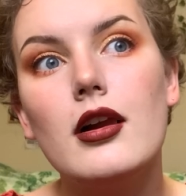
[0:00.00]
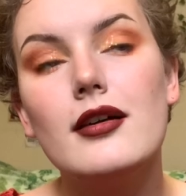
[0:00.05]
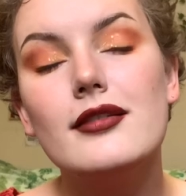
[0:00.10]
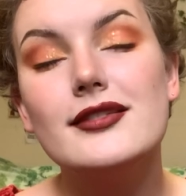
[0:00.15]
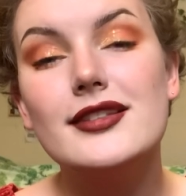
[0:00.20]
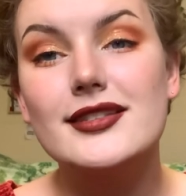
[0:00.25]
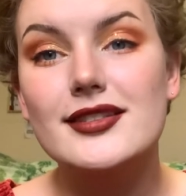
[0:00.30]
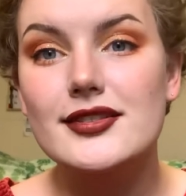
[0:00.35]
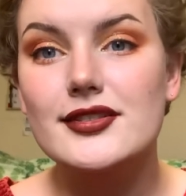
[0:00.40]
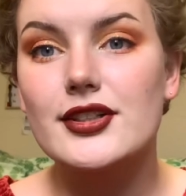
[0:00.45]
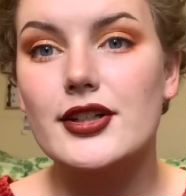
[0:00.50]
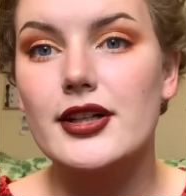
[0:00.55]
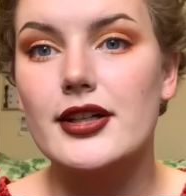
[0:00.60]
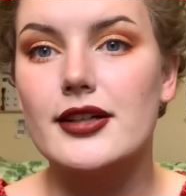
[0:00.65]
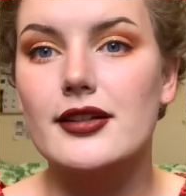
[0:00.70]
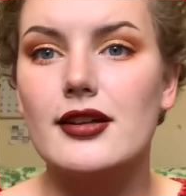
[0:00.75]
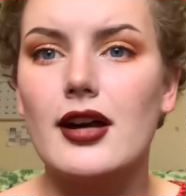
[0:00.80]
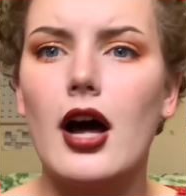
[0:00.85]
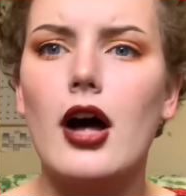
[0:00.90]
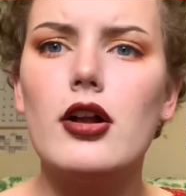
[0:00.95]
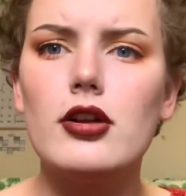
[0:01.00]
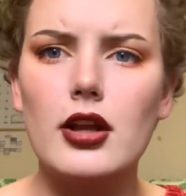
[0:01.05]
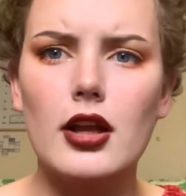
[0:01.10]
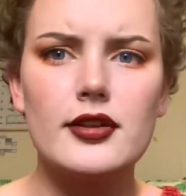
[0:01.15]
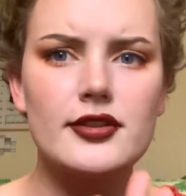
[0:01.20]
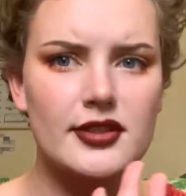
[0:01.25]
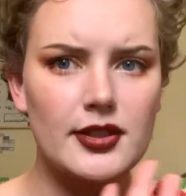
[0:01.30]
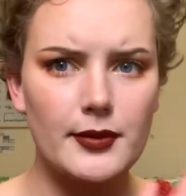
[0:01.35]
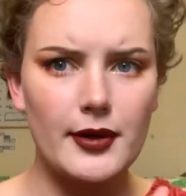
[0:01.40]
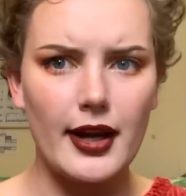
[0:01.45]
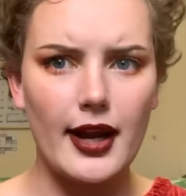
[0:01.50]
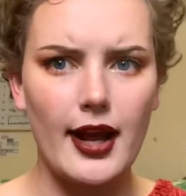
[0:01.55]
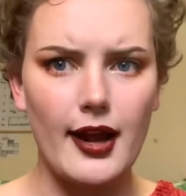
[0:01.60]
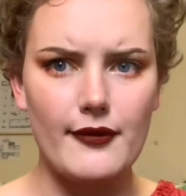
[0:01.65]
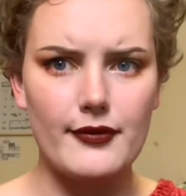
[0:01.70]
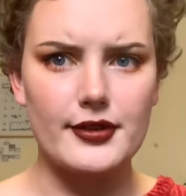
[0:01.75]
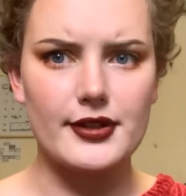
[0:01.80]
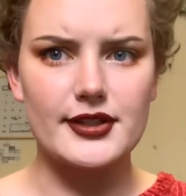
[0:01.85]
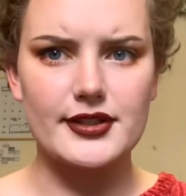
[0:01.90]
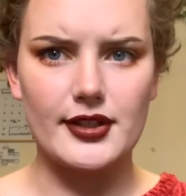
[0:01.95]
This is good. I'll see what I have
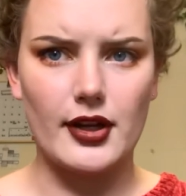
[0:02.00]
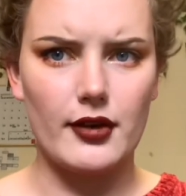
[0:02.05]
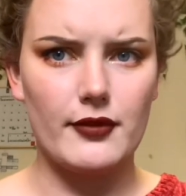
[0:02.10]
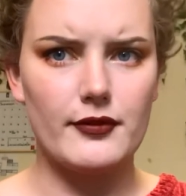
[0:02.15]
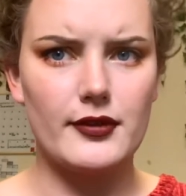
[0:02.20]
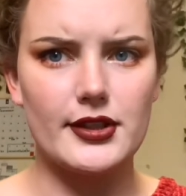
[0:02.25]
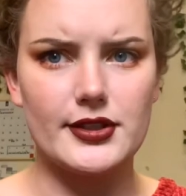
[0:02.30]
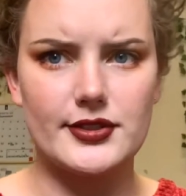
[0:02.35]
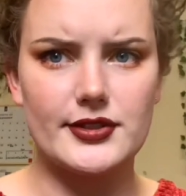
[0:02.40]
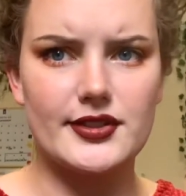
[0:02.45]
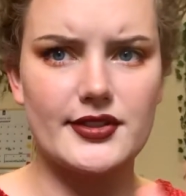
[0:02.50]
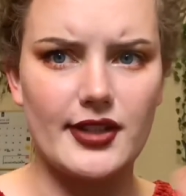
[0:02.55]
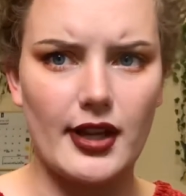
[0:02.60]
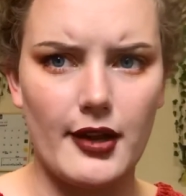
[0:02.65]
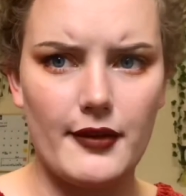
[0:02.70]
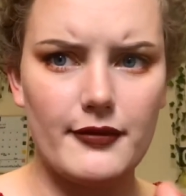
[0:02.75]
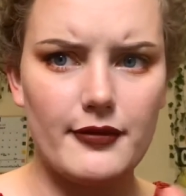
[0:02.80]
with this stuff.